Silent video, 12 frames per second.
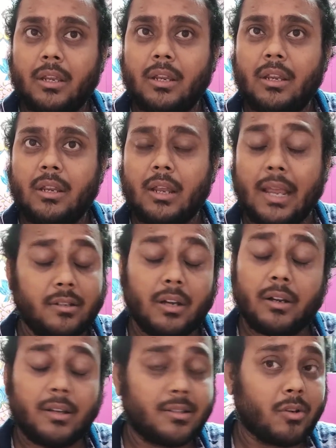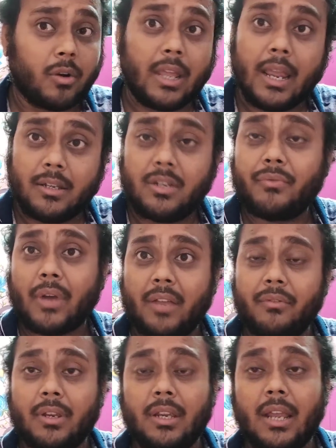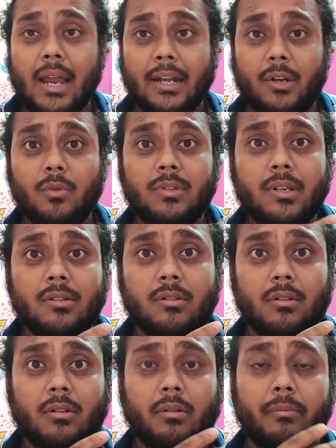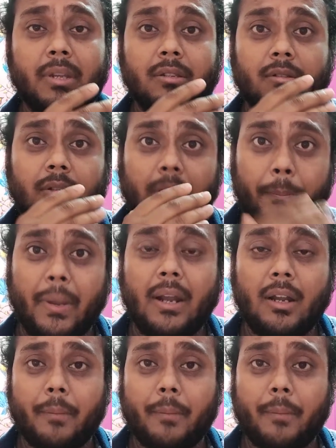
1885, he had to just depend